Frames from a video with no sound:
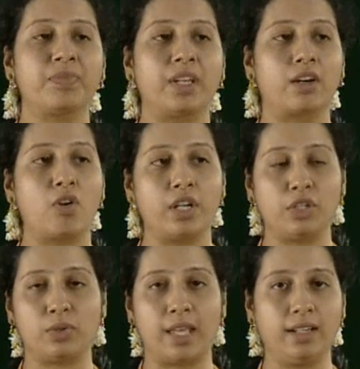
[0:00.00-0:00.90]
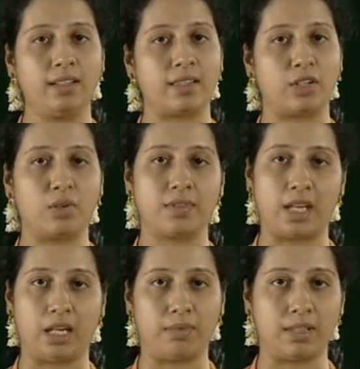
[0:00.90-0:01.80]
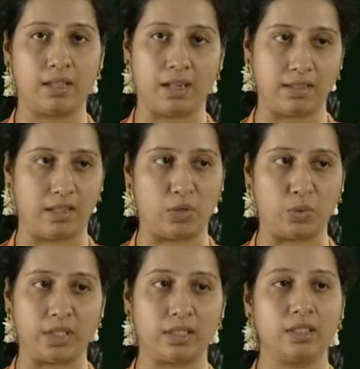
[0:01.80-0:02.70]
according to that the set of statements are executed.